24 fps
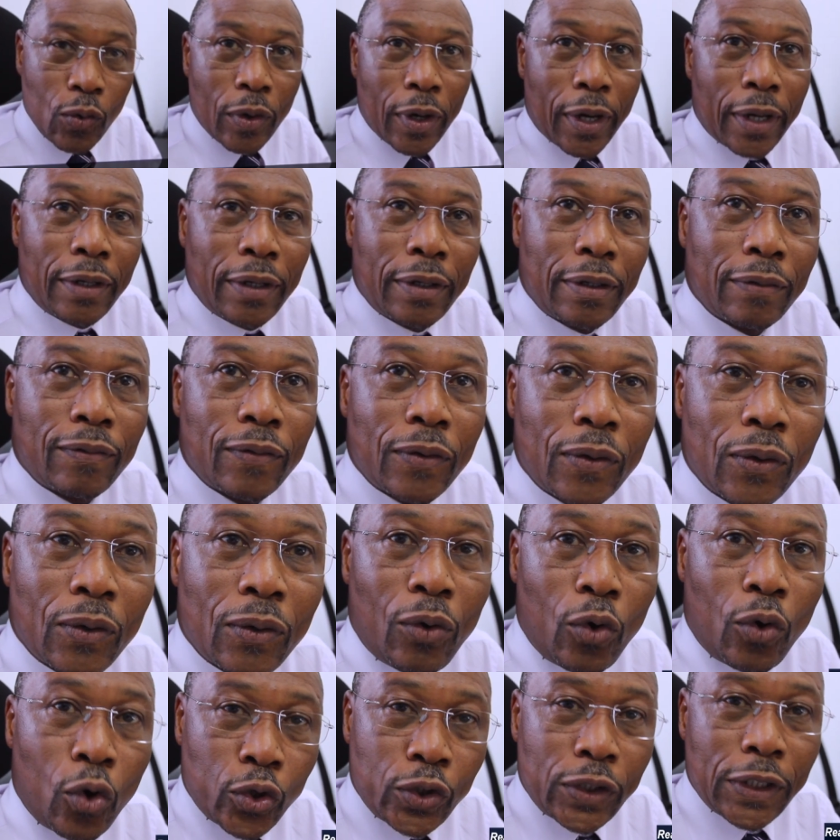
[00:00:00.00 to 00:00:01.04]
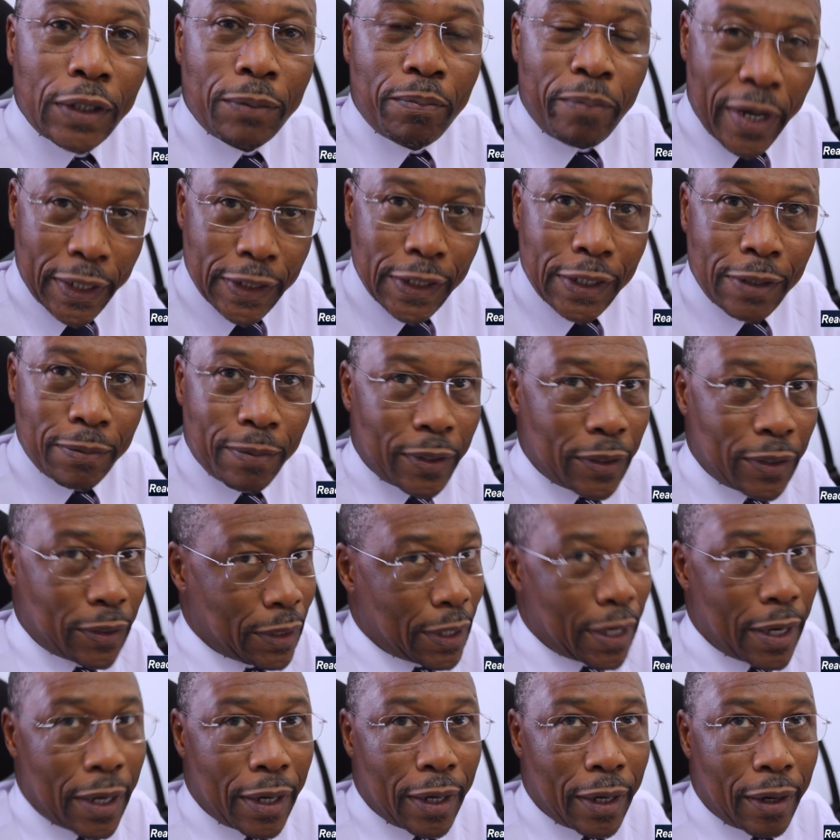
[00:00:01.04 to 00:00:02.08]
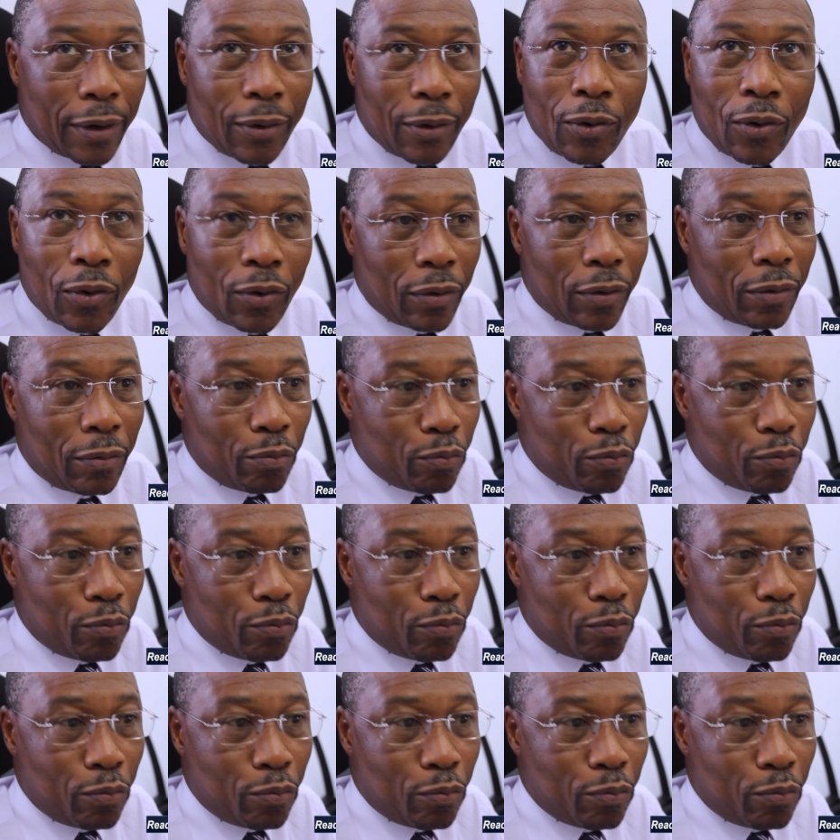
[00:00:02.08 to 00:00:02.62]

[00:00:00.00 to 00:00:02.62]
and for lodging participants are all